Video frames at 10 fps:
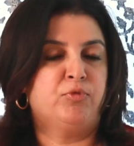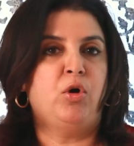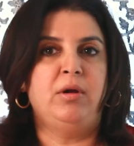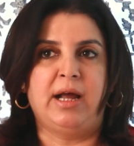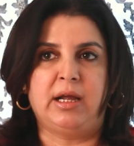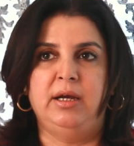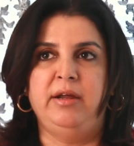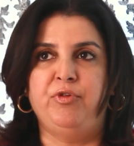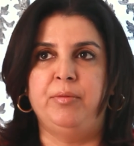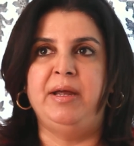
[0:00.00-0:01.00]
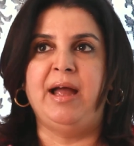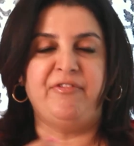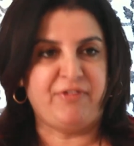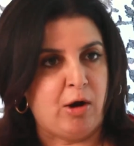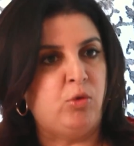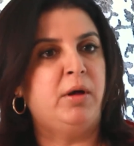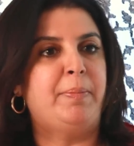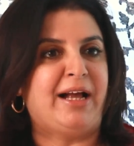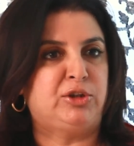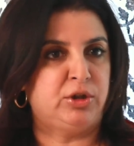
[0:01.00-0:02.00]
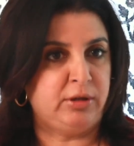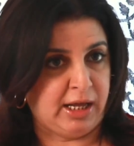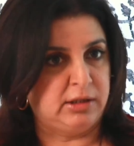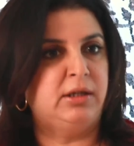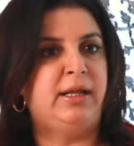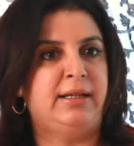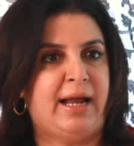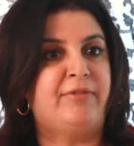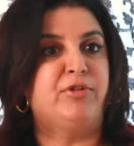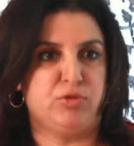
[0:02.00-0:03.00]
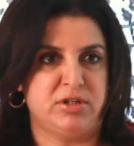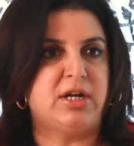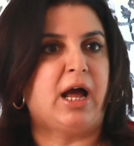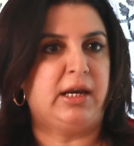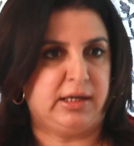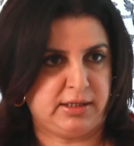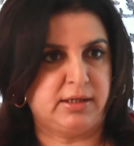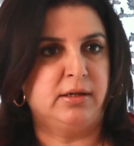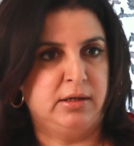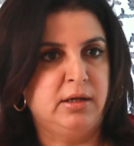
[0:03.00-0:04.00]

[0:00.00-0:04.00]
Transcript: So, luckily for me, I found a passion other than that, which was dance.